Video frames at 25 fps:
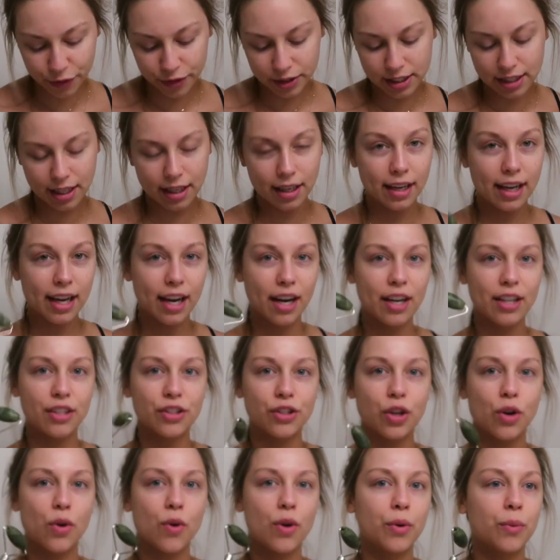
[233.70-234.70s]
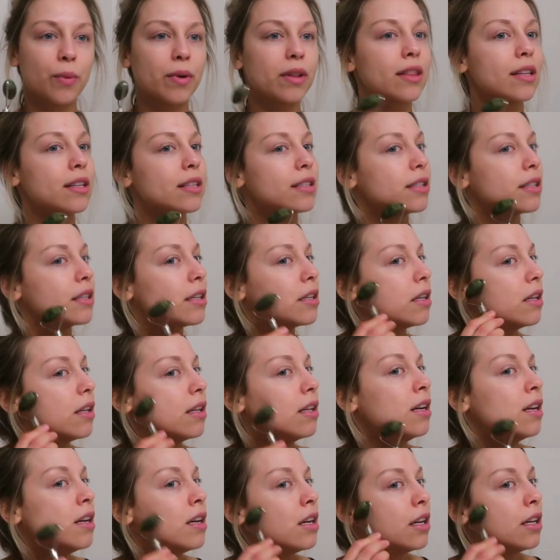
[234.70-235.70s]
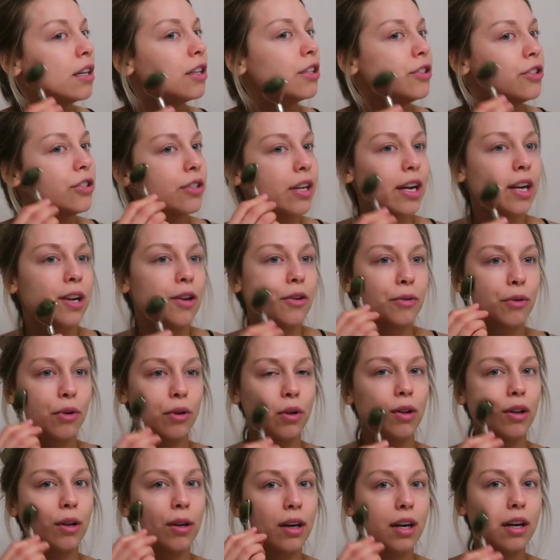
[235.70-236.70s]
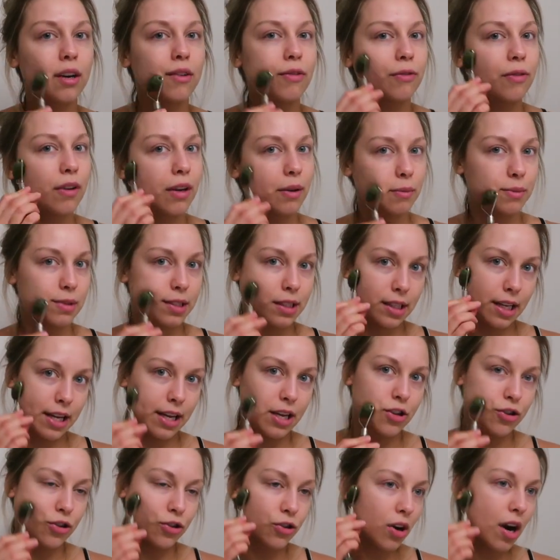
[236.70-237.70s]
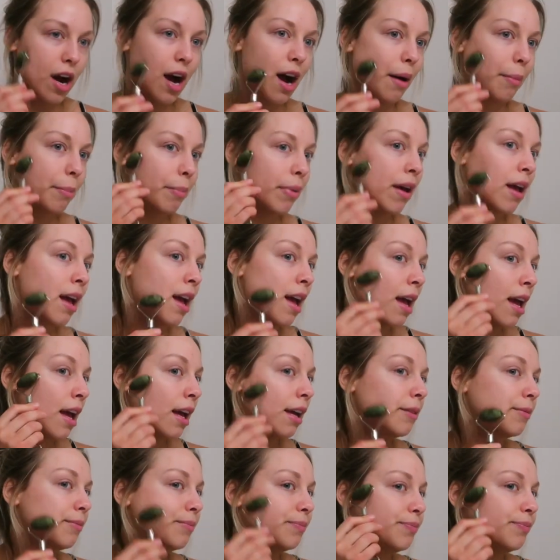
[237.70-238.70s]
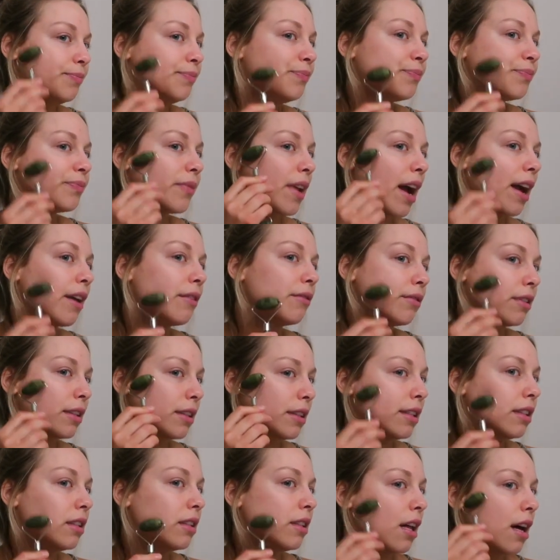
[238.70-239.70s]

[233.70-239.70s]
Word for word: do for skincare is go in with this little jade roller from Skin Drop. I really